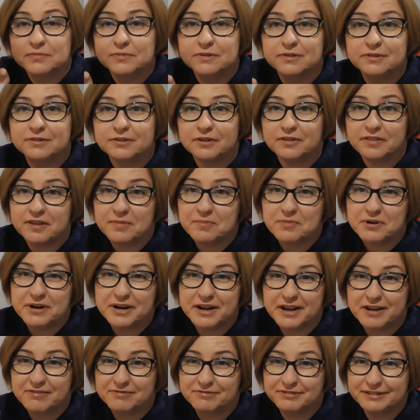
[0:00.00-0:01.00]
So they might
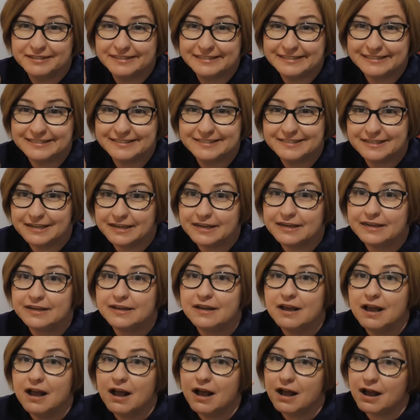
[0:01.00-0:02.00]
have really
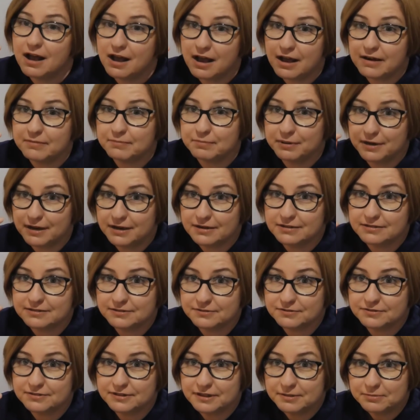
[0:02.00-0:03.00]
sticky, hard plugs
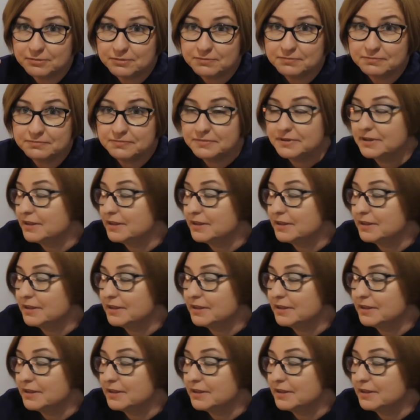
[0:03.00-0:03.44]
of sebum.